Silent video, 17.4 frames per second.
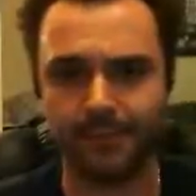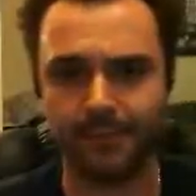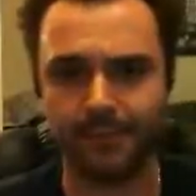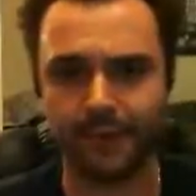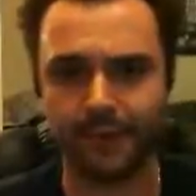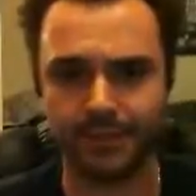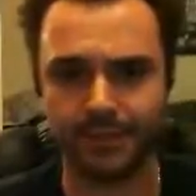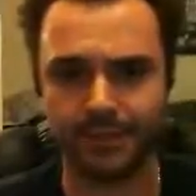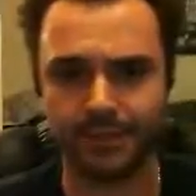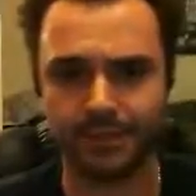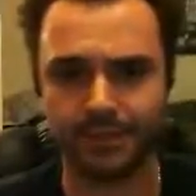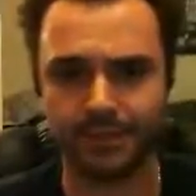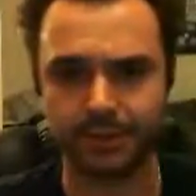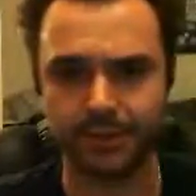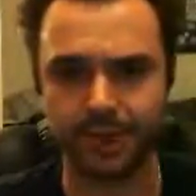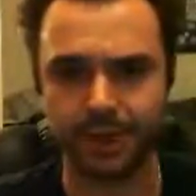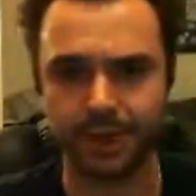the shield
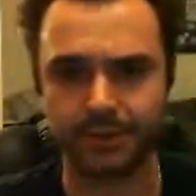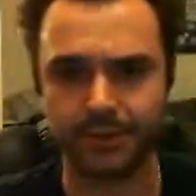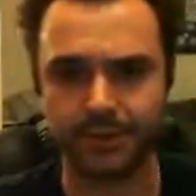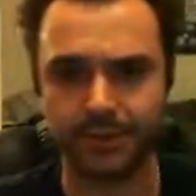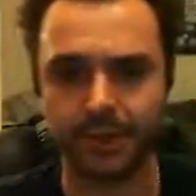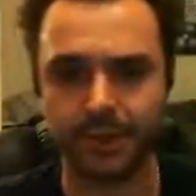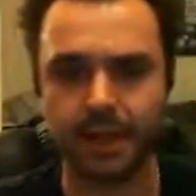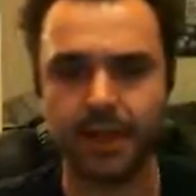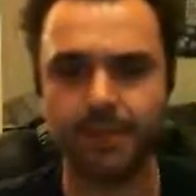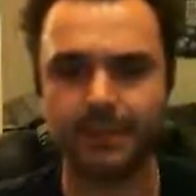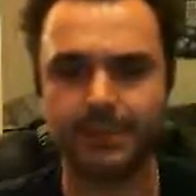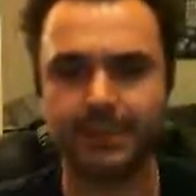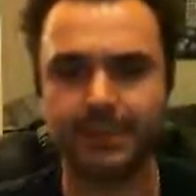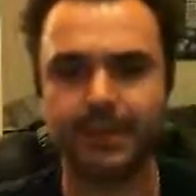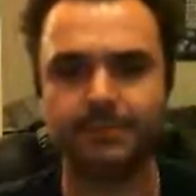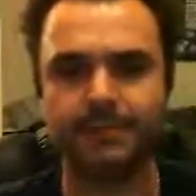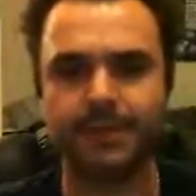eternal, but
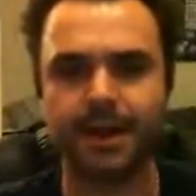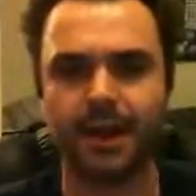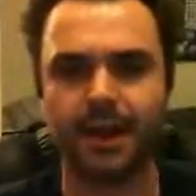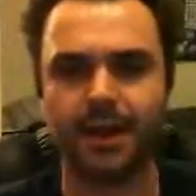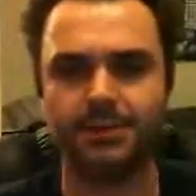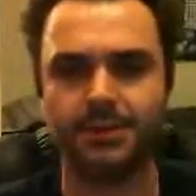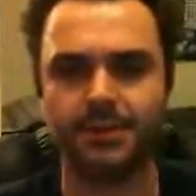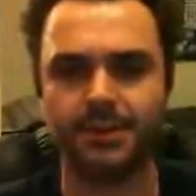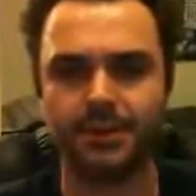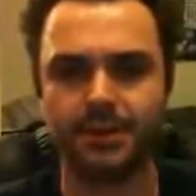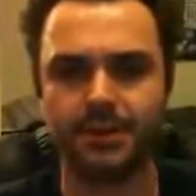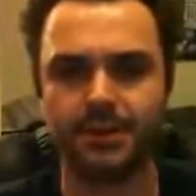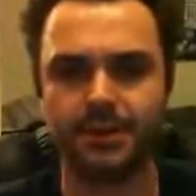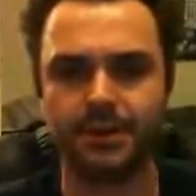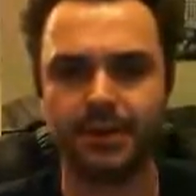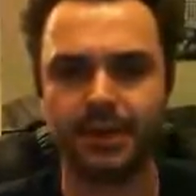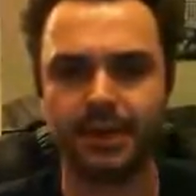sometimes
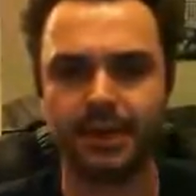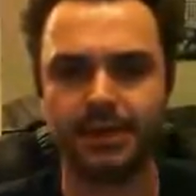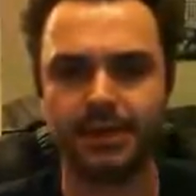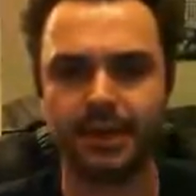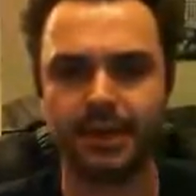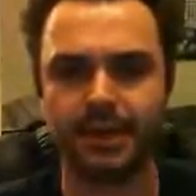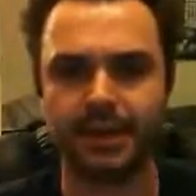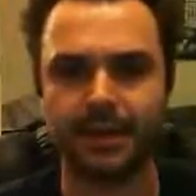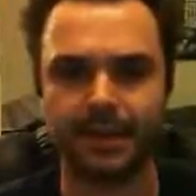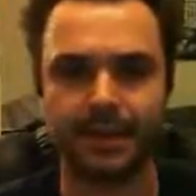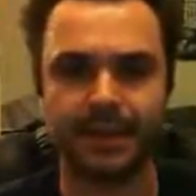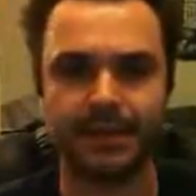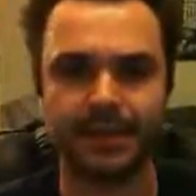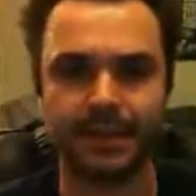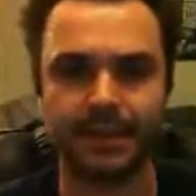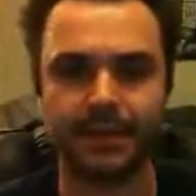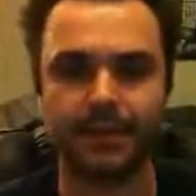he's gonna
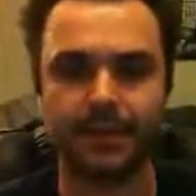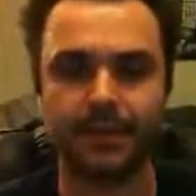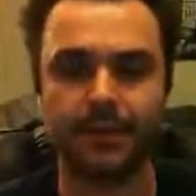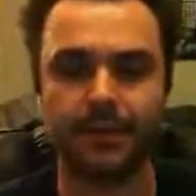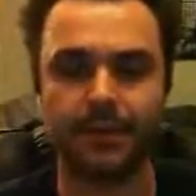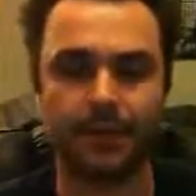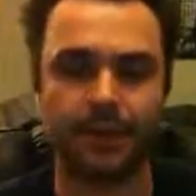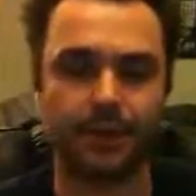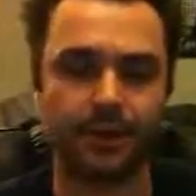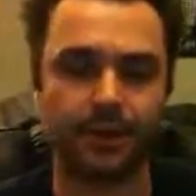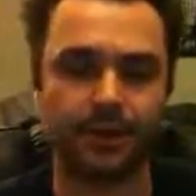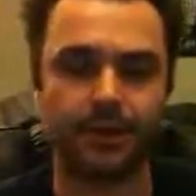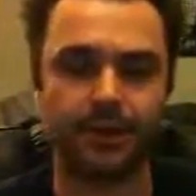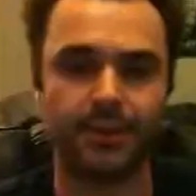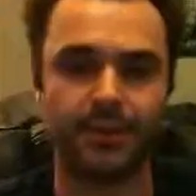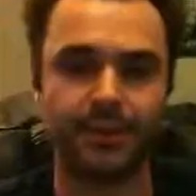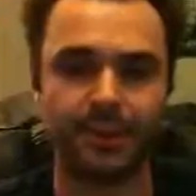be, you know,
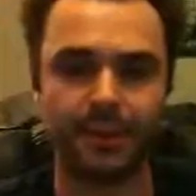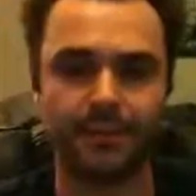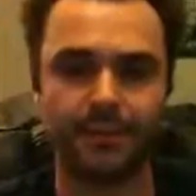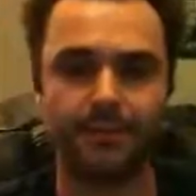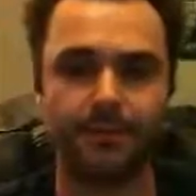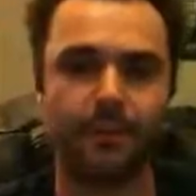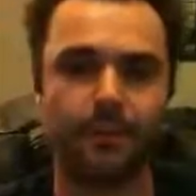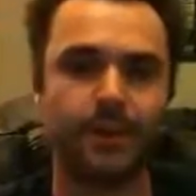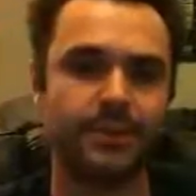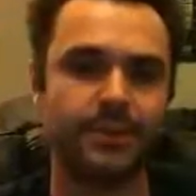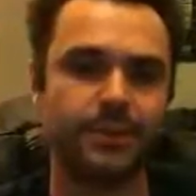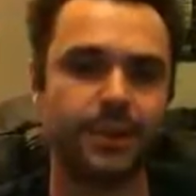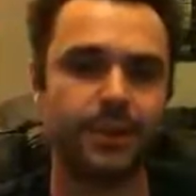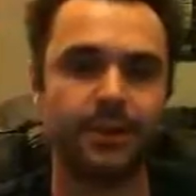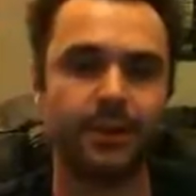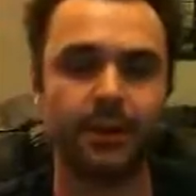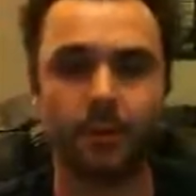there's gonna be points
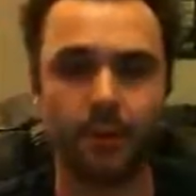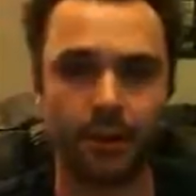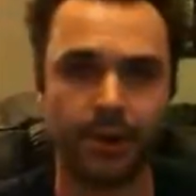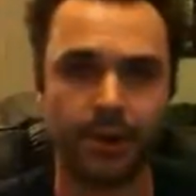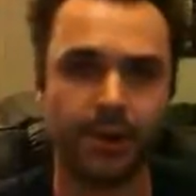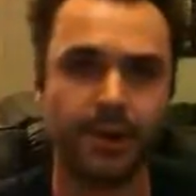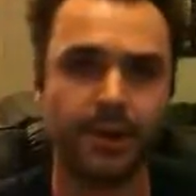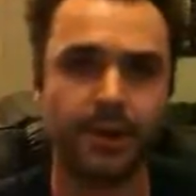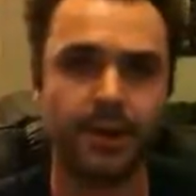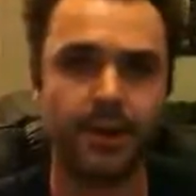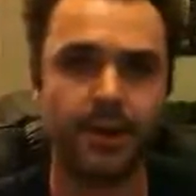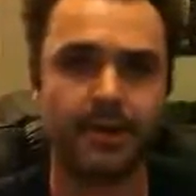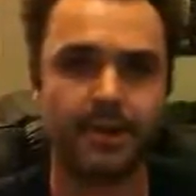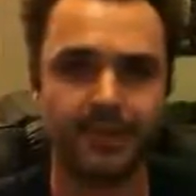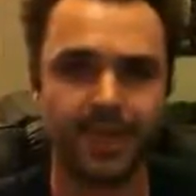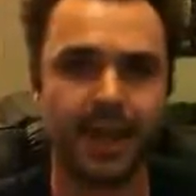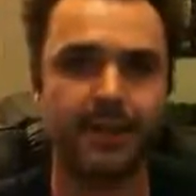where you're gonna want to
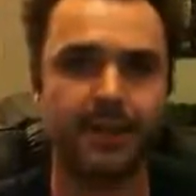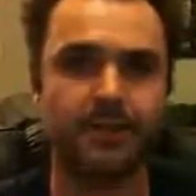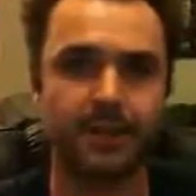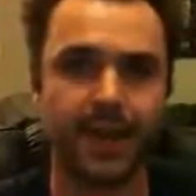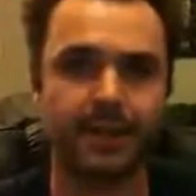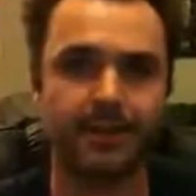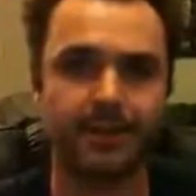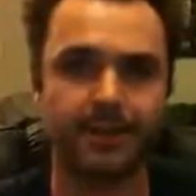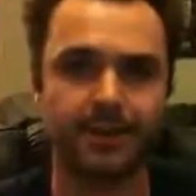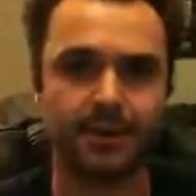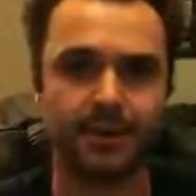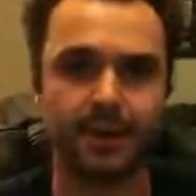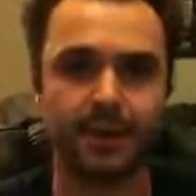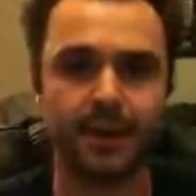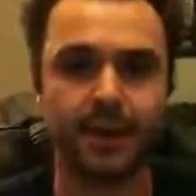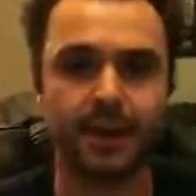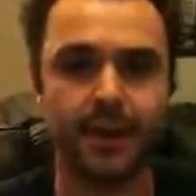start lookout
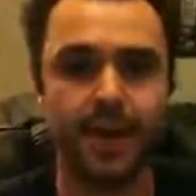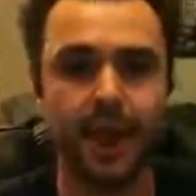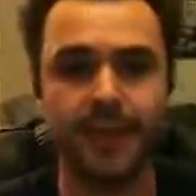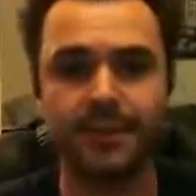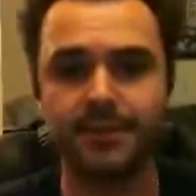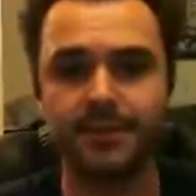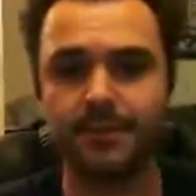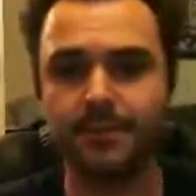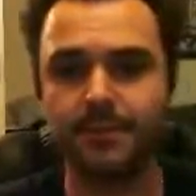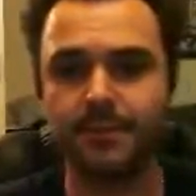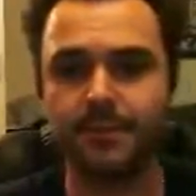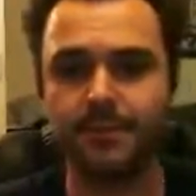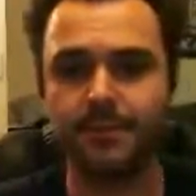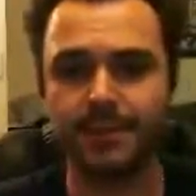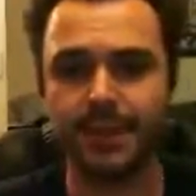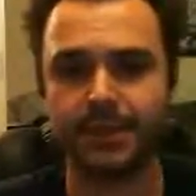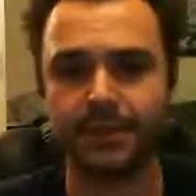sirring, and there's also
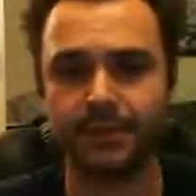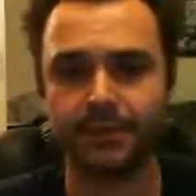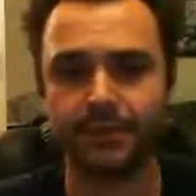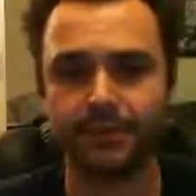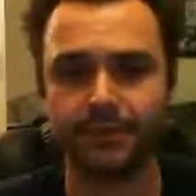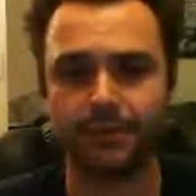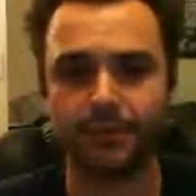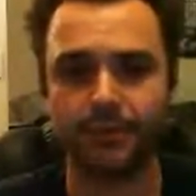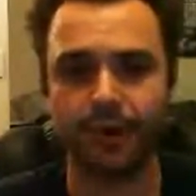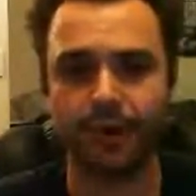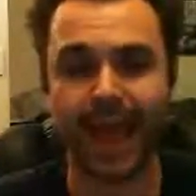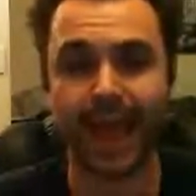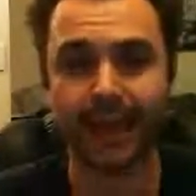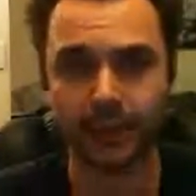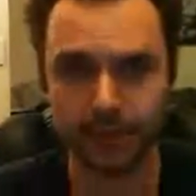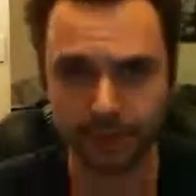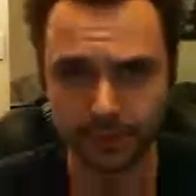potential for
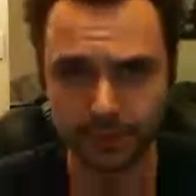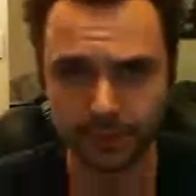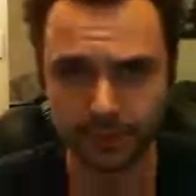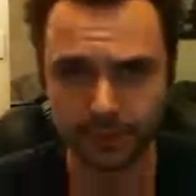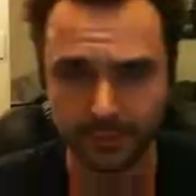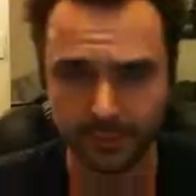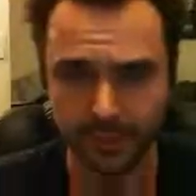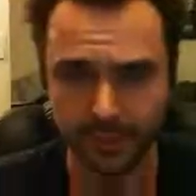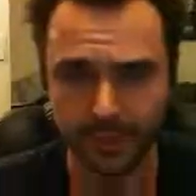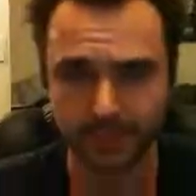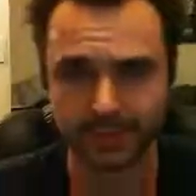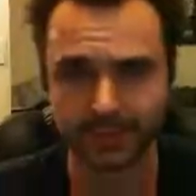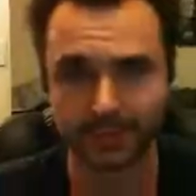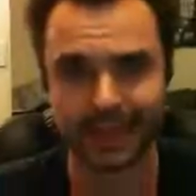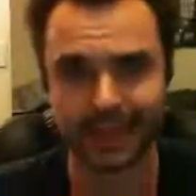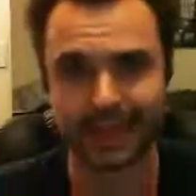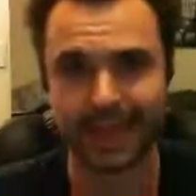angles, your opponent
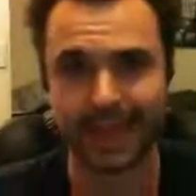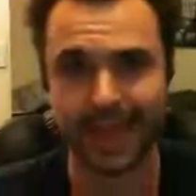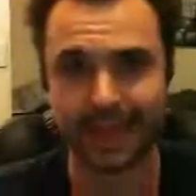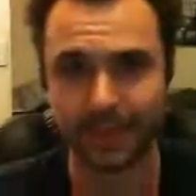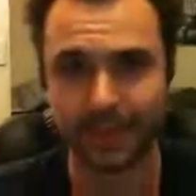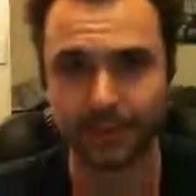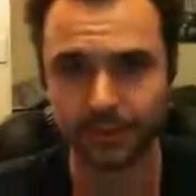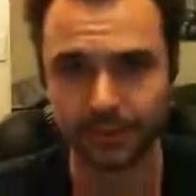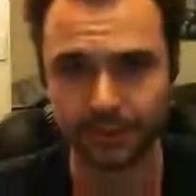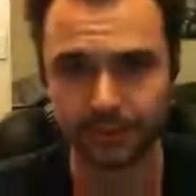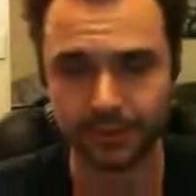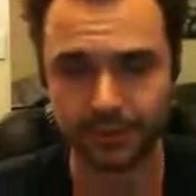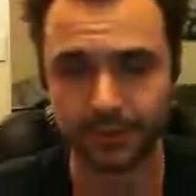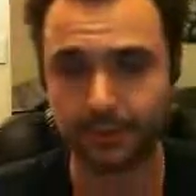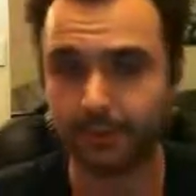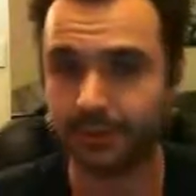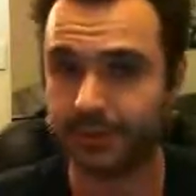to be getting angles
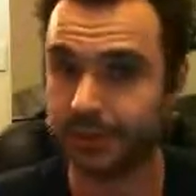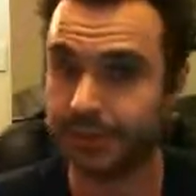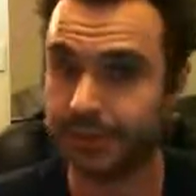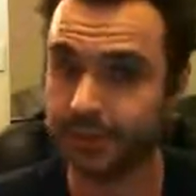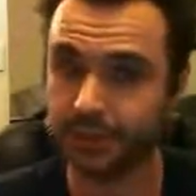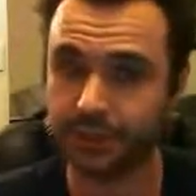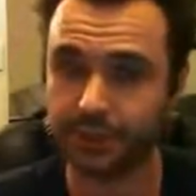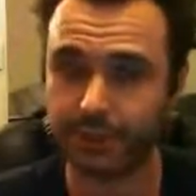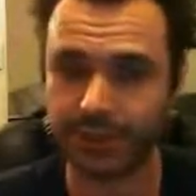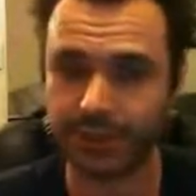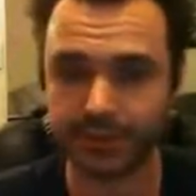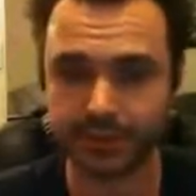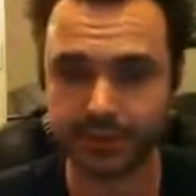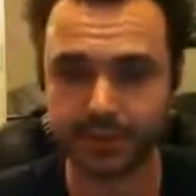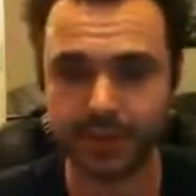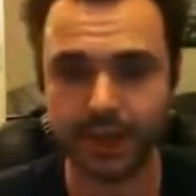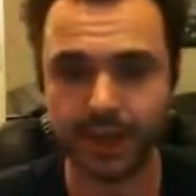or precision
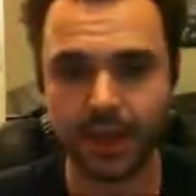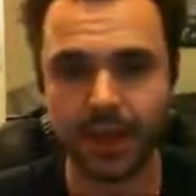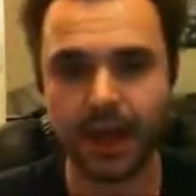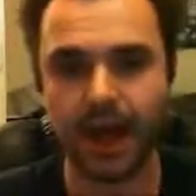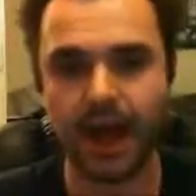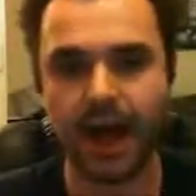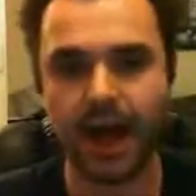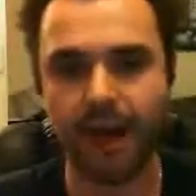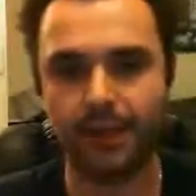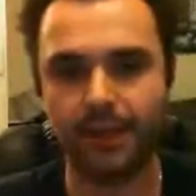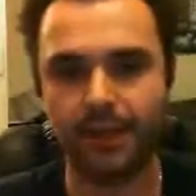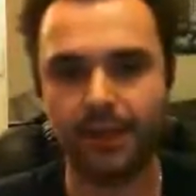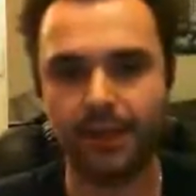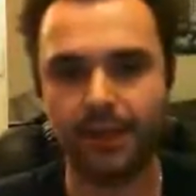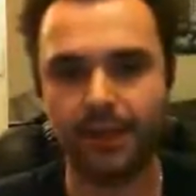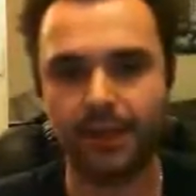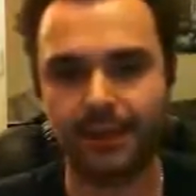shots. I would have
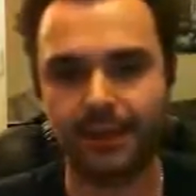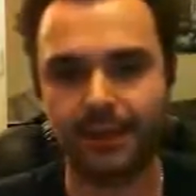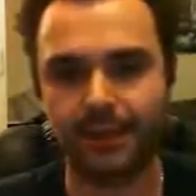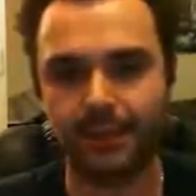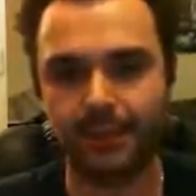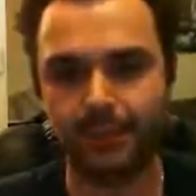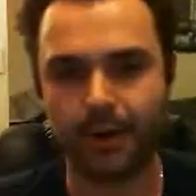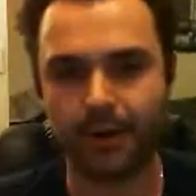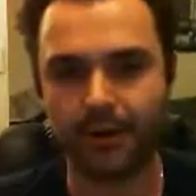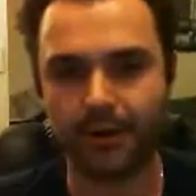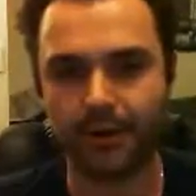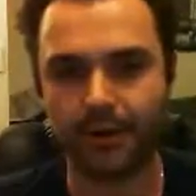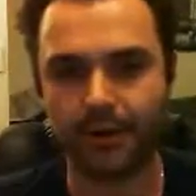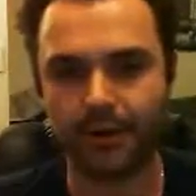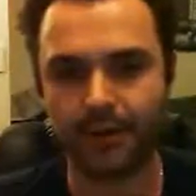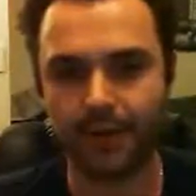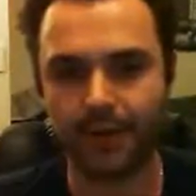liked the
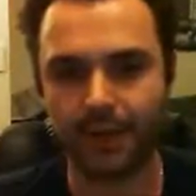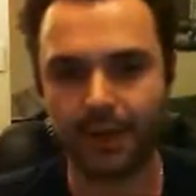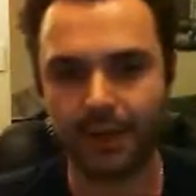apothecary.